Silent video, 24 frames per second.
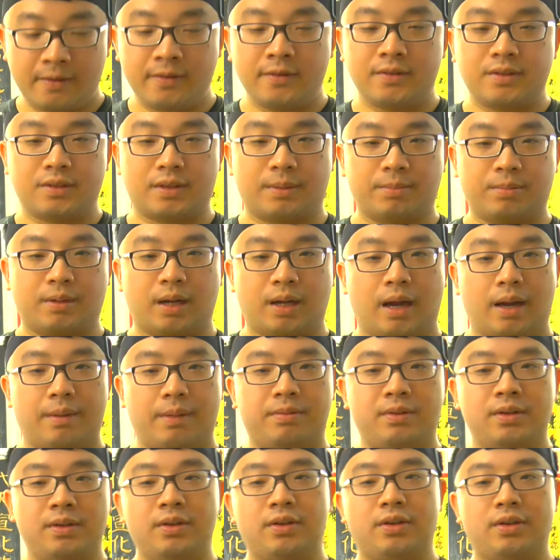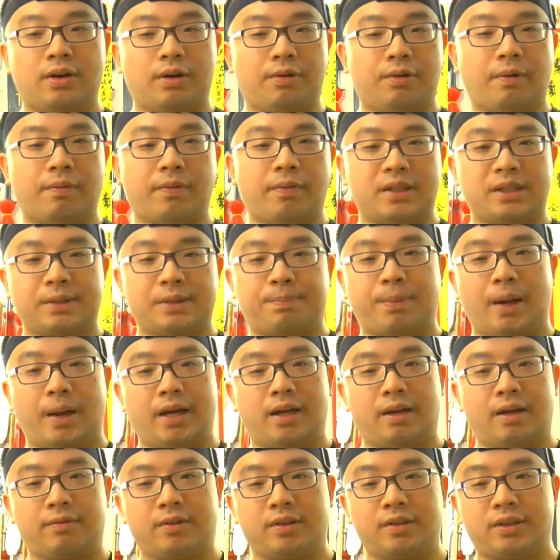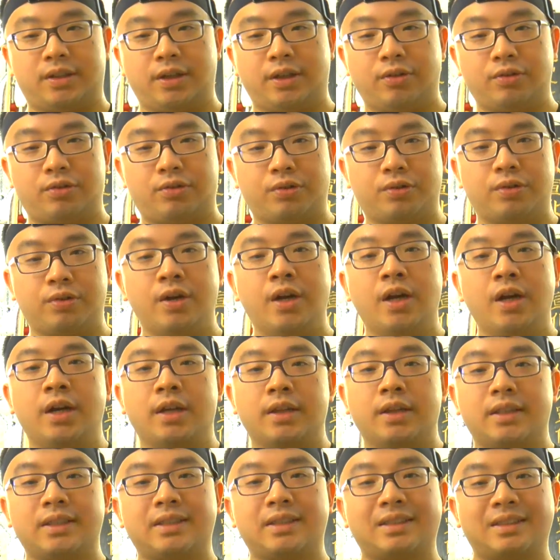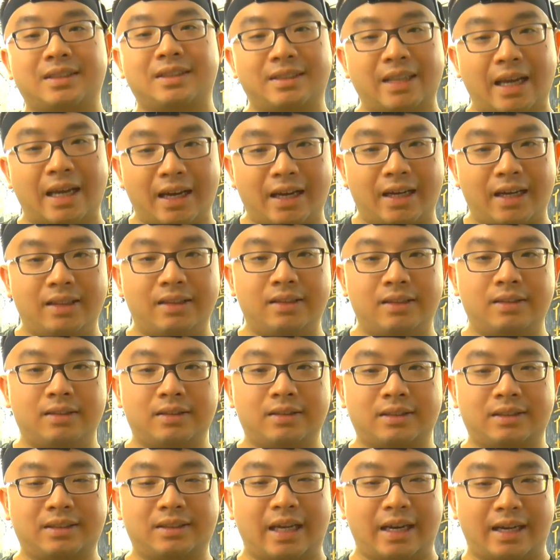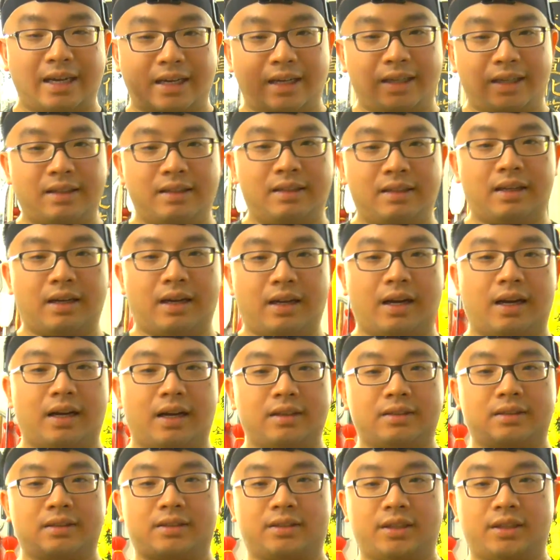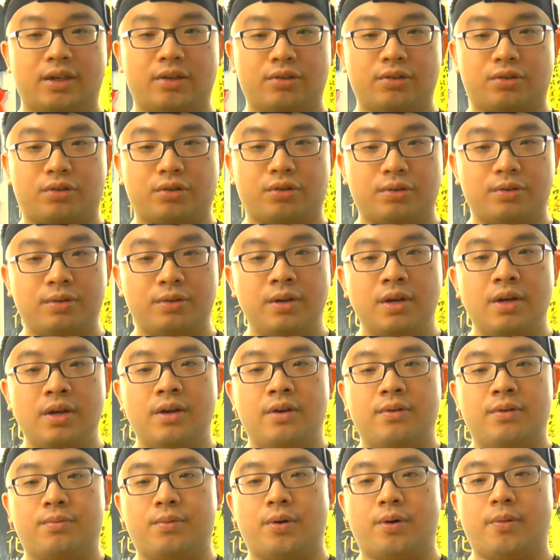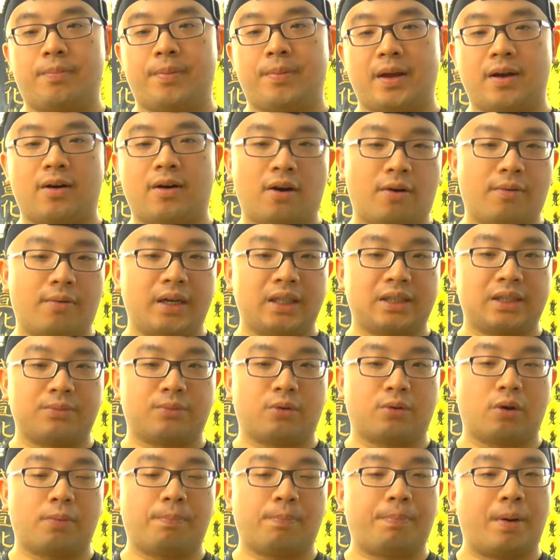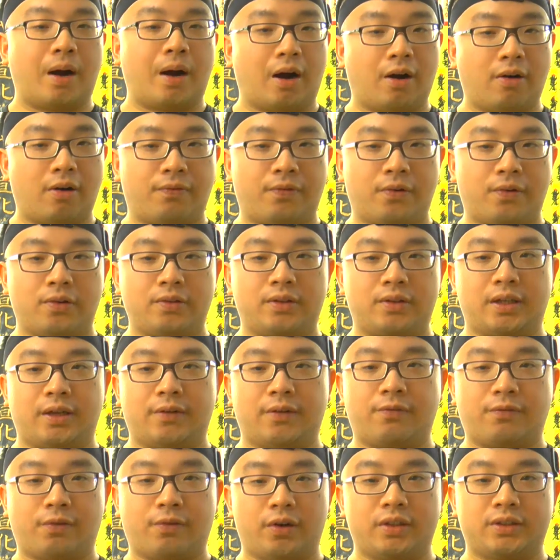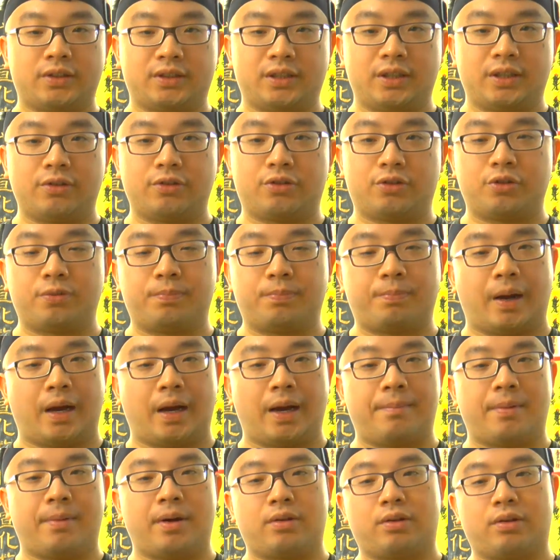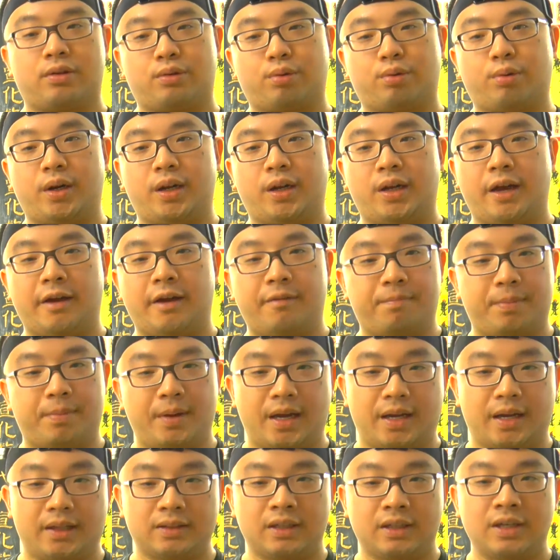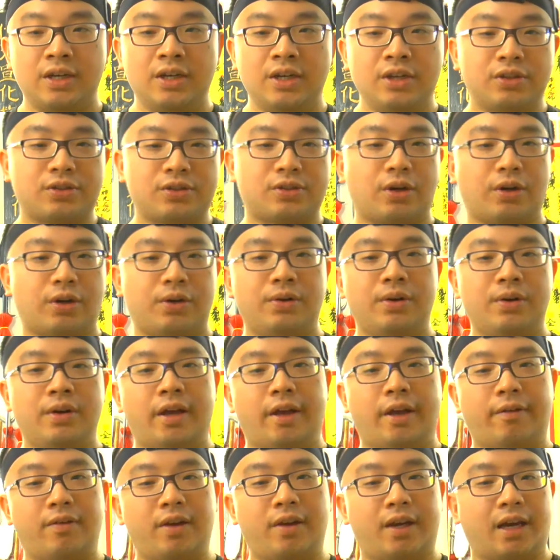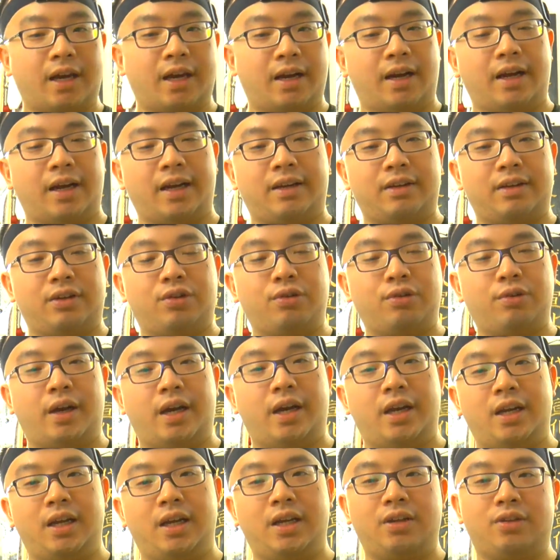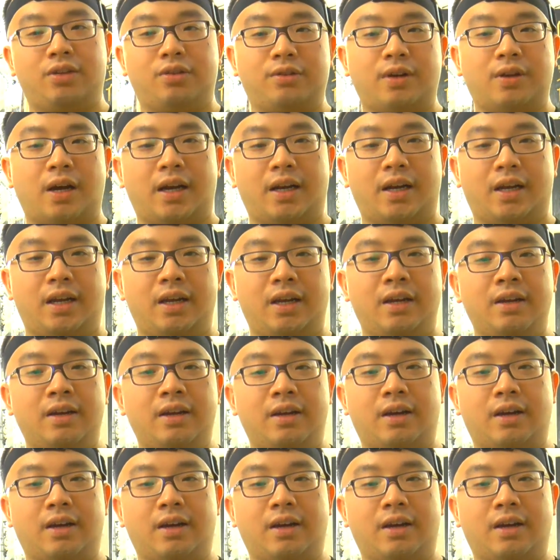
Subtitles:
sometimes, you know, with a spike of the CO2. The second CO2 will be always more powerful than the first CO2 by about 20 FPS. So if you get like 280, 290